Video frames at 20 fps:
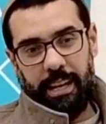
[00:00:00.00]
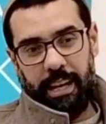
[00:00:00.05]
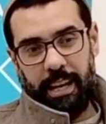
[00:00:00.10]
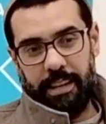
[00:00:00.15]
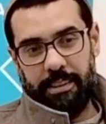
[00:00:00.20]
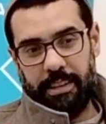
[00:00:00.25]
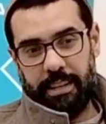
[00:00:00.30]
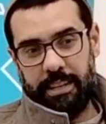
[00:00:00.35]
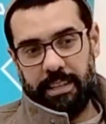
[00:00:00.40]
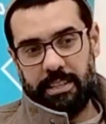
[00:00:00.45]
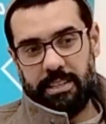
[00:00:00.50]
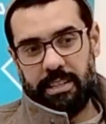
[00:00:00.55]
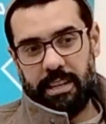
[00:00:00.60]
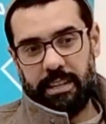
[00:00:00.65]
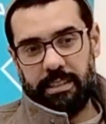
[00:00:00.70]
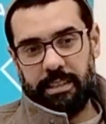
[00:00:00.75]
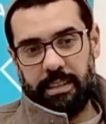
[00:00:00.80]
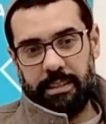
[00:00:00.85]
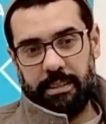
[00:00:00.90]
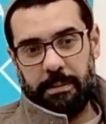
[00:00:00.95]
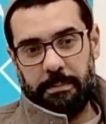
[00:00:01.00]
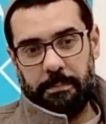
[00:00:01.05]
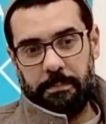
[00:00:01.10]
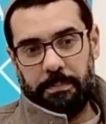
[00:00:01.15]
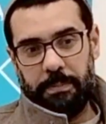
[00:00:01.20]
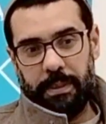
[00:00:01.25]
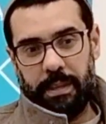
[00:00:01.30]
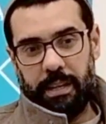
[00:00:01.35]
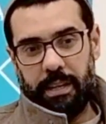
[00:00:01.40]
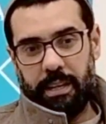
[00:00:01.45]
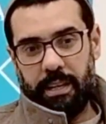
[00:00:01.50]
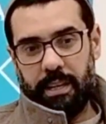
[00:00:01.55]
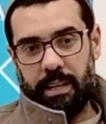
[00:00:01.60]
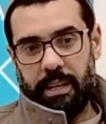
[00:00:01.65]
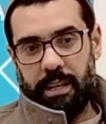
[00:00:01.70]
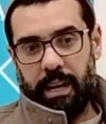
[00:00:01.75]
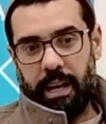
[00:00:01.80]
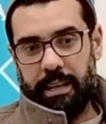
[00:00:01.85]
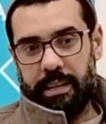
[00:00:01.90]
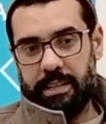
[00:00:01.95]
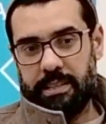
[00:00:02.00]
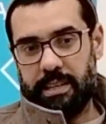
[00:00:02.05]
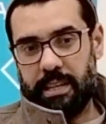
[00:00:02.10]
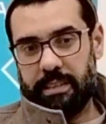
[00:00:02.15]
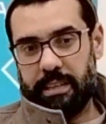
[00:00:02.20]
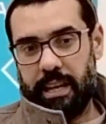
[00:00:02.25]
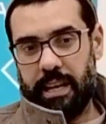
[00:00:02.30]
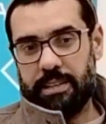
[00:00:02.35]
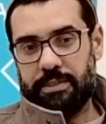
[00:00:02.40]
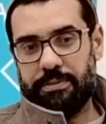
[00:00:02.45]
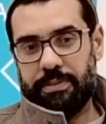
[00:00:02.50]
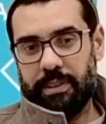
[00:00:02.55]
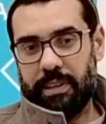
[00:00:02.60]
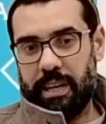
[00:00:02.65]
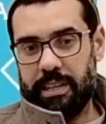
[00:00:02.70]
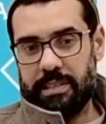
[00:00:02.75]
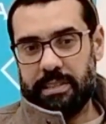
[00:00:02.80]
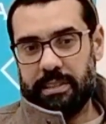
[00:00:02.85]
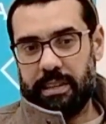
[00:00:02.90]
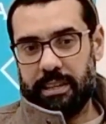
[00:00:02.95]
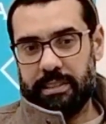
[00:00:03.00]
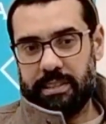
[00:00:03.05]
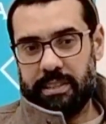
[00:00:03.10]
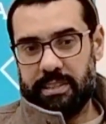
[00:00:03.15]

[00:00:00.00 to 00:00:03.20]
And then he said, as for last night,